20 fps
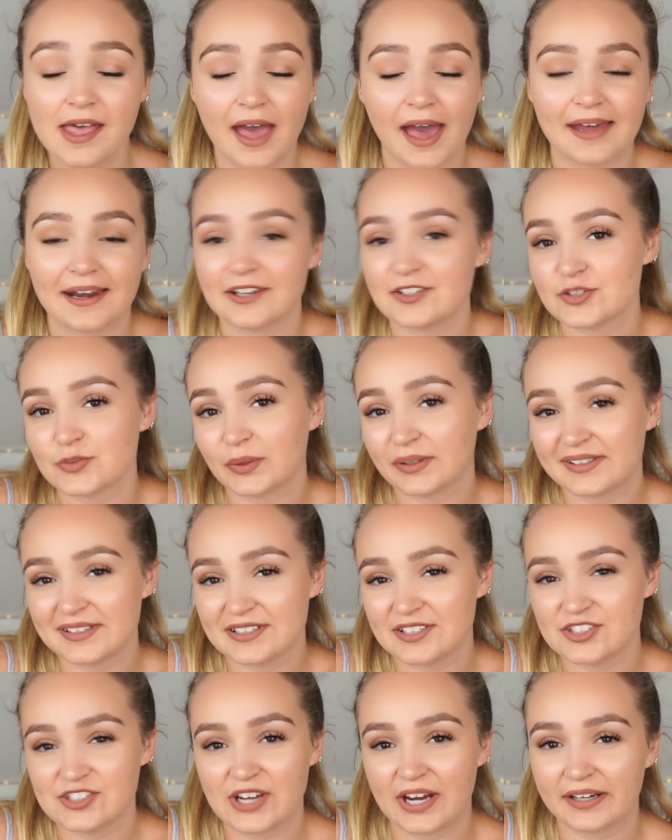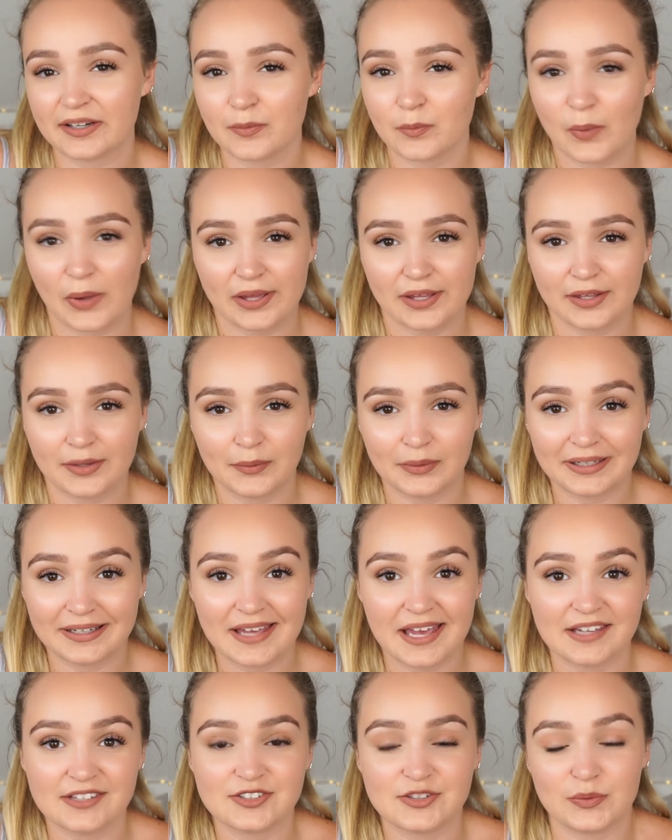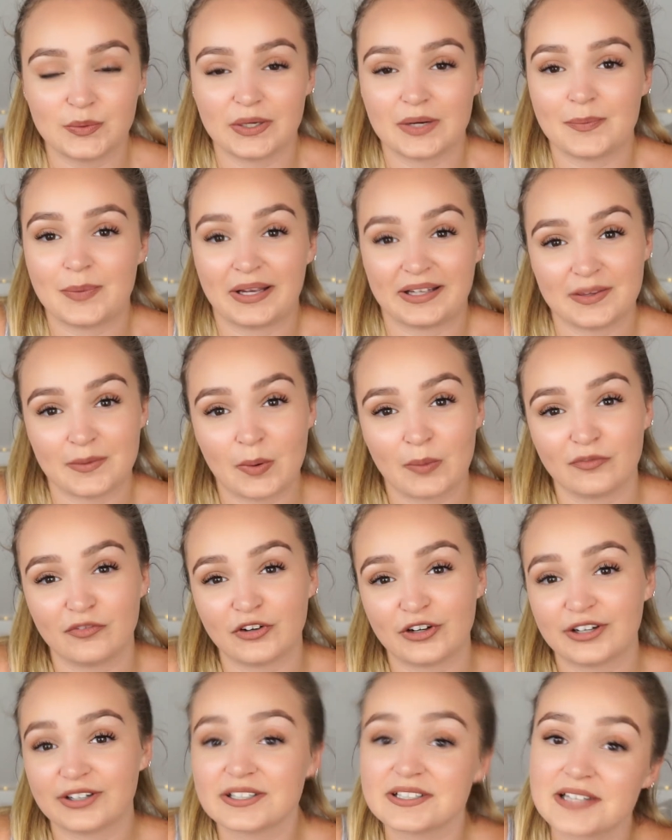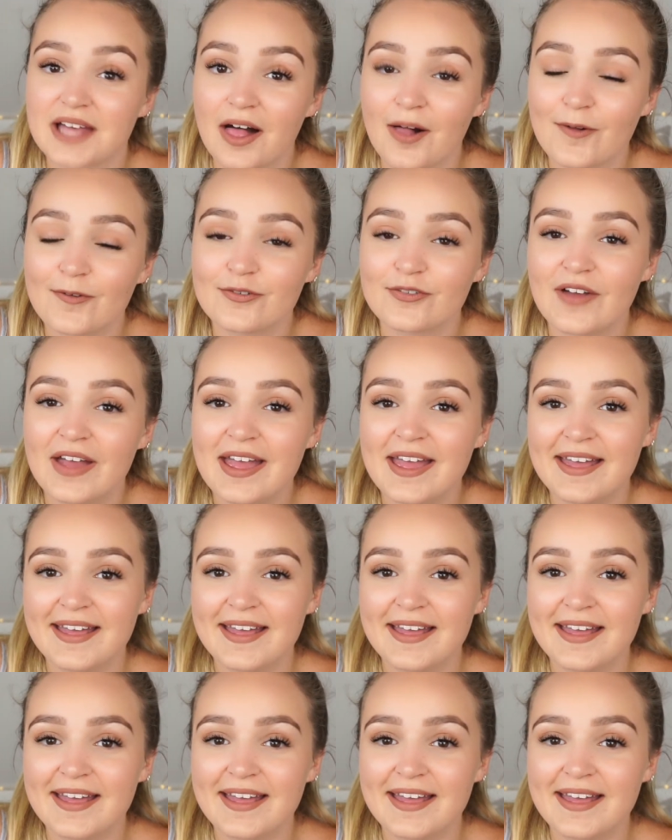and I just wanted to share them with you in case you want to pick them up for yourself.